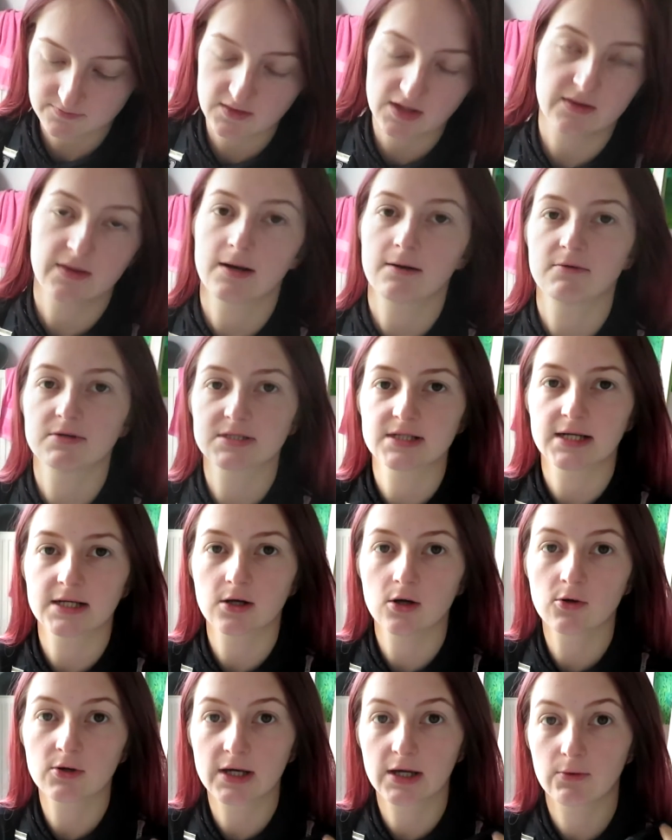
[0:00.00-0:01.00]
And then I was
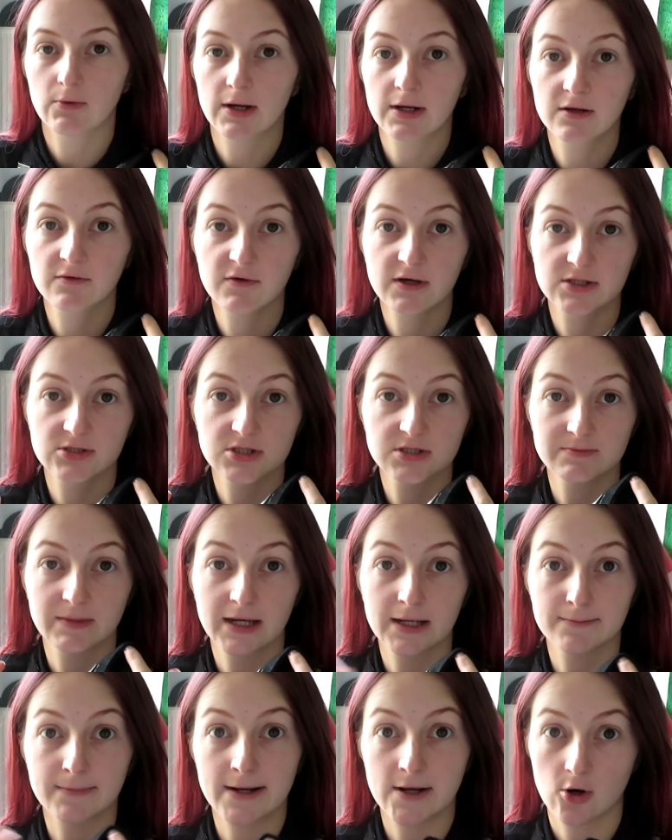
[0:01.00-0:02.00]
like, okay, what if I just
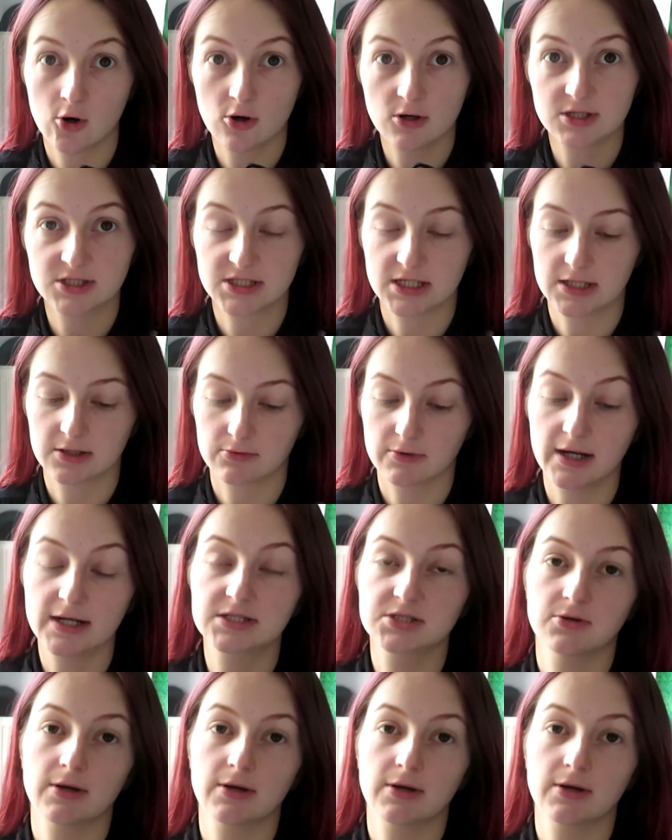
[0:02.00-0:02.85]
make it my art jacket, right?